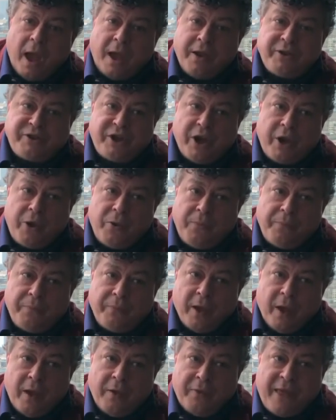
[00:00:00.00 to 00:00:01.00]
And so
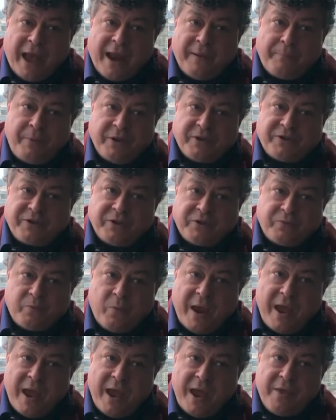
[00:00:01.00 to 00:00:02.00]
that business
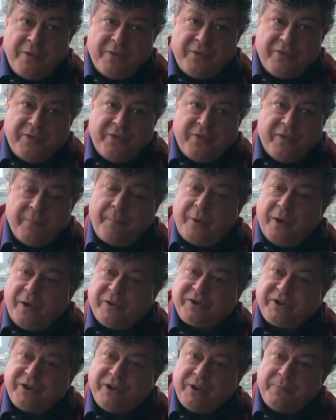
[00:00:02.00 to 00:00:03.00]
where the
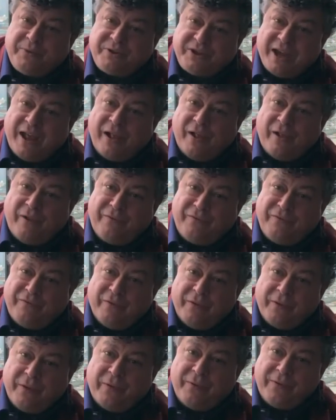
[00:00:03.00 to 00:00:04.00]
person themselves,
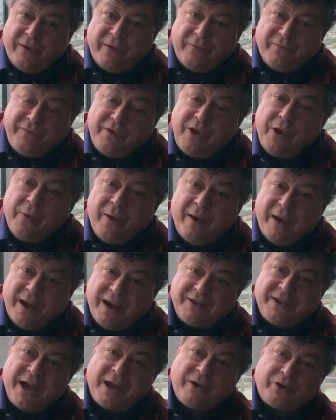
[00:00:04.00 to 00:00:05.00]
the, the viewer,
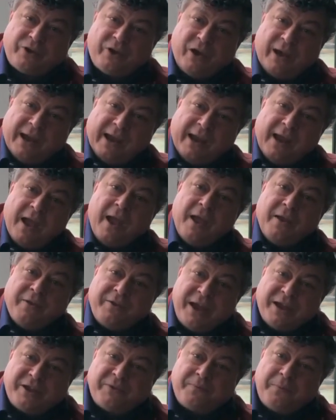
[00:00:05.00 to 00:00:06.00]
is actually
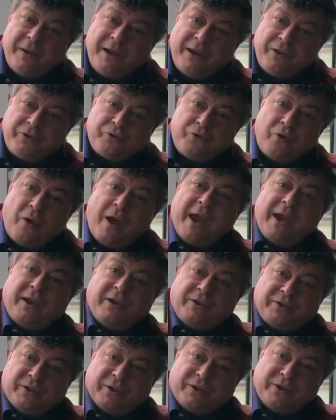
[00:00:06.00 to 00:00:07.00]
desperately
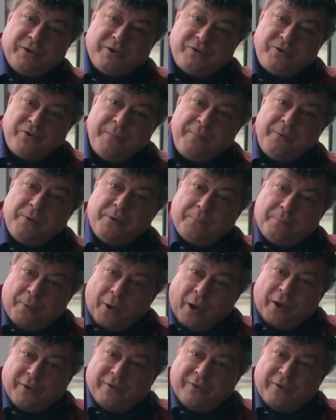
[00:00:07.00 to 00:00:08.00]
trying to contribute
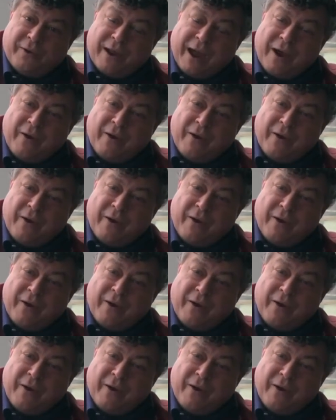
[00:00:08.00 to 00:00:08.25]
part of the